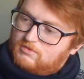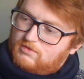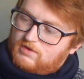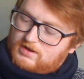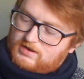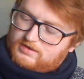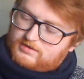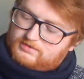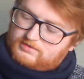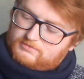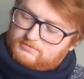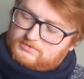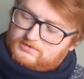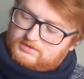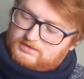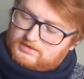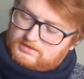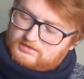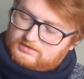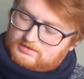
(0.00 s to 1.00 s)
what are some
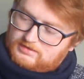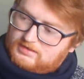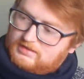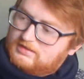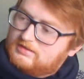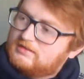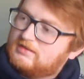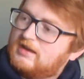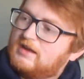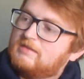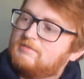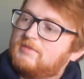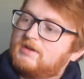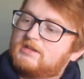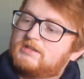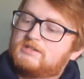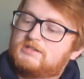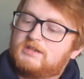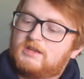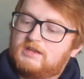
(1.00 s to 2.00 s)
things that I
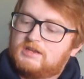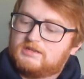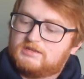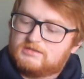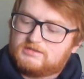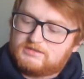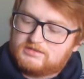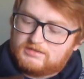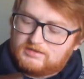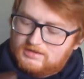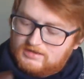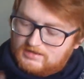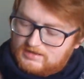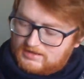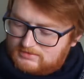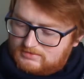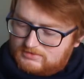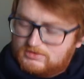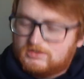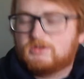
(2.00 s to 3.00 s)
might change?
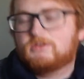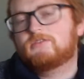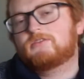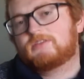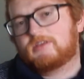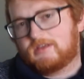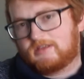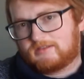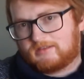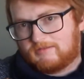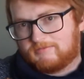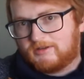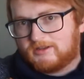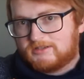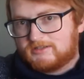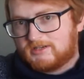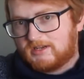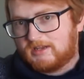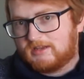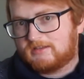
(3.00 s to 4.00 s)
Two things I might
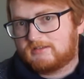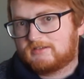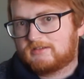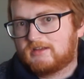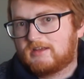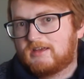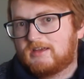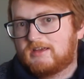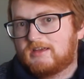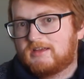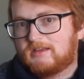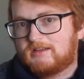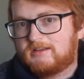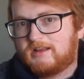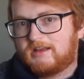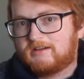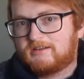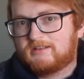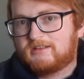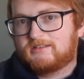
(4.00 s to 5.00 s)
change.
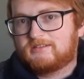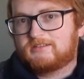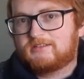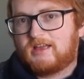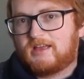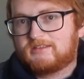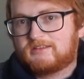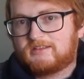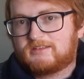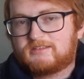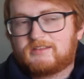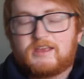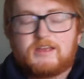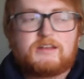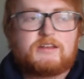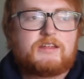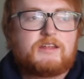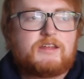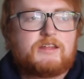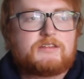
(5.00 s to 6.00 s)
Now, as I said,
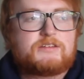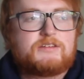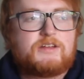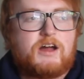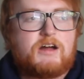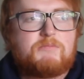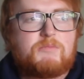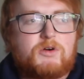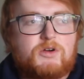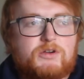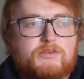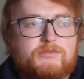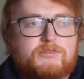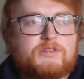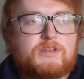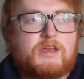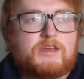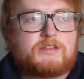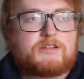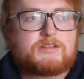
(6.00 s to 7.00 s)
it's not a
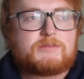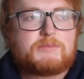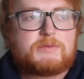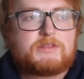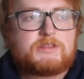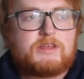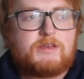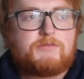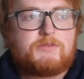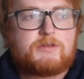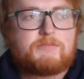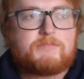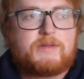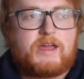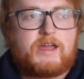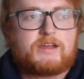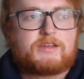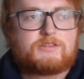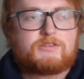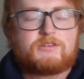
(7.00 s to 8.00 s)
motorcycle specific
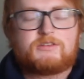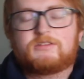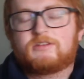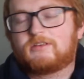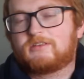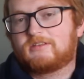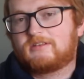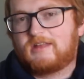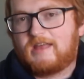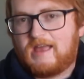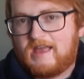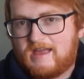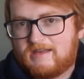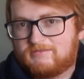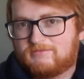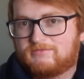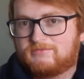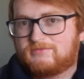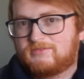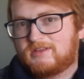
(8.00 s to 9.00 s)
bag, so it doesn't
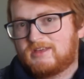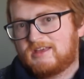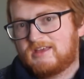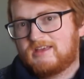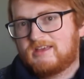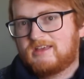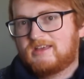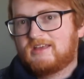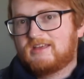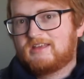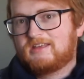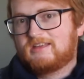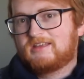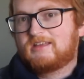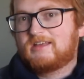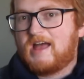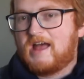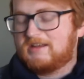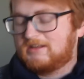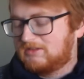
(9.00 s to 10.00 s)
have
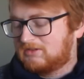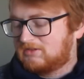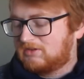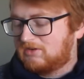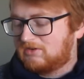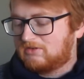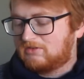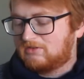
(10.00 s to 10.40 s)
any sort